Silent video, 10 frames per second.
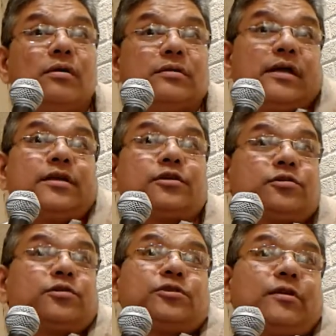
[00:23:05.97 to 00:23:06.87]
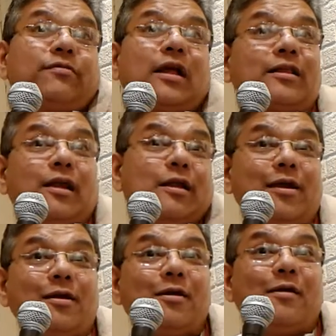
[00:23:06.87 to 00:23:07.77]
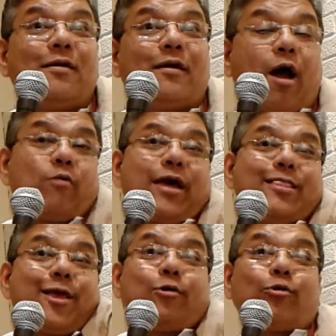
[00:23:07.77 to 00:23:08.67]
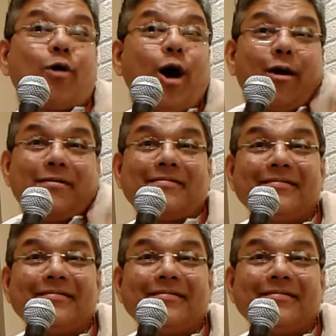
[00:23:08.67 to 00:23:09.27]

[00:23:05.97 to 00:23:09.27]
They're the associates of Radharani. How can they go wrong?